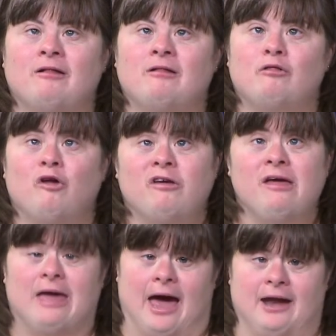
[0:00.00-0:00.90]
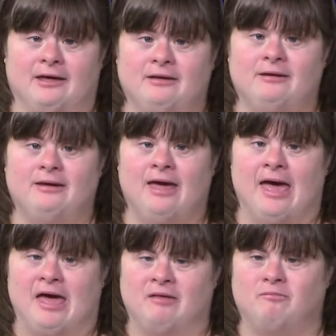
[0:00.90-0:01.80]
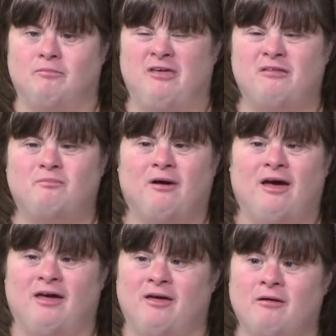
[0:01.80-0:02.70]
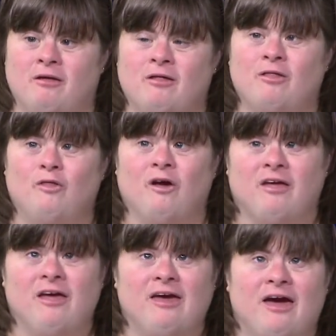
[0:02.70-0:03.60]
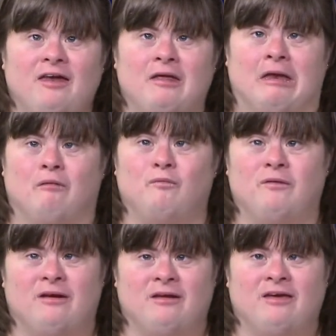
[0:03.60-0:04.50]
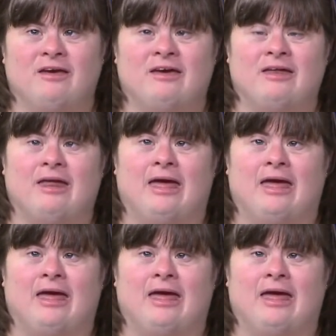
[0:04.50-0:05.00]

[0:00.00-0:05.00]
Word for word: looking at it, and just by looking at it and reading it,